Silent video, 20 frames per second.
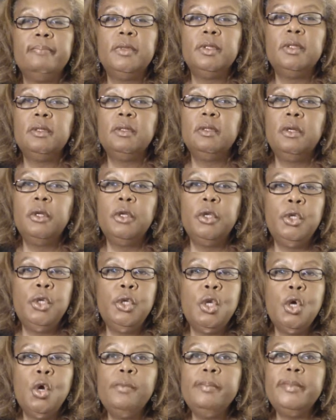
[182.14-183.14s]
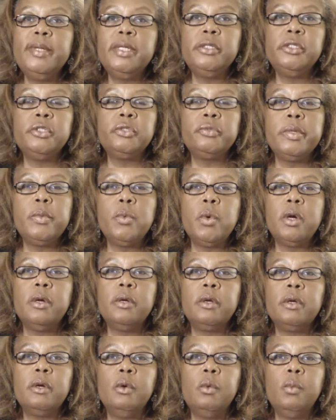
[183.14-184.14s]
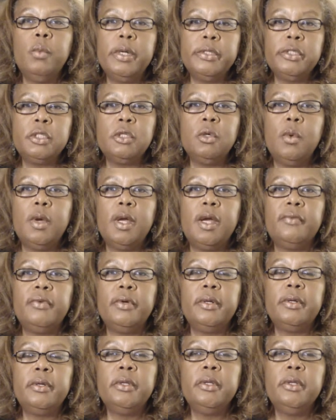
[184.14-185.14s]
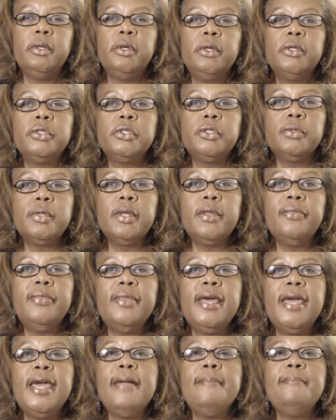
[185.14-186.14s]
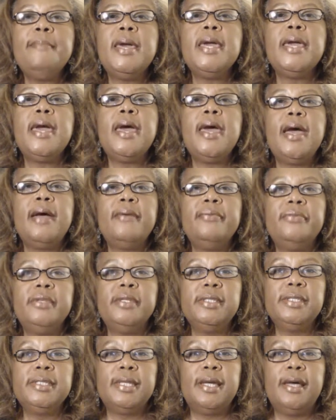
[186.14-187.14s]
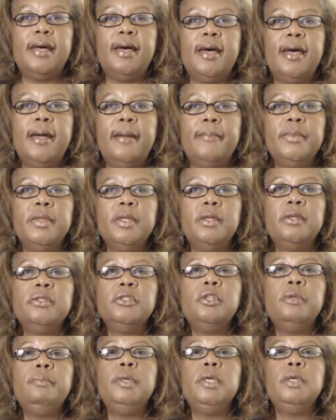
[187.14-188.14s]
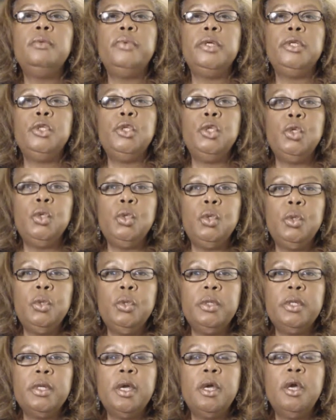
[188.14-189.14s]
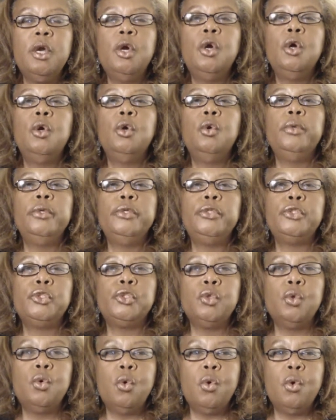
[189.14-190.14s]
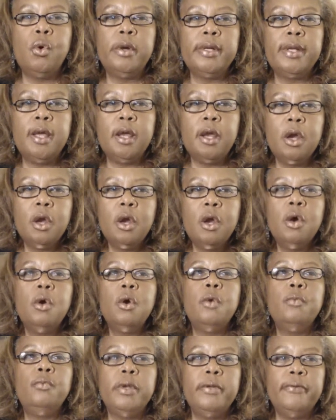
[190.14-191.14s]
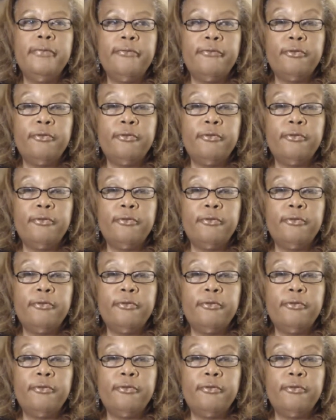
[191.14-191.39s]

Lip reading: halt, no ministry work whatsoever, so that they may have this time to be renewed, restored,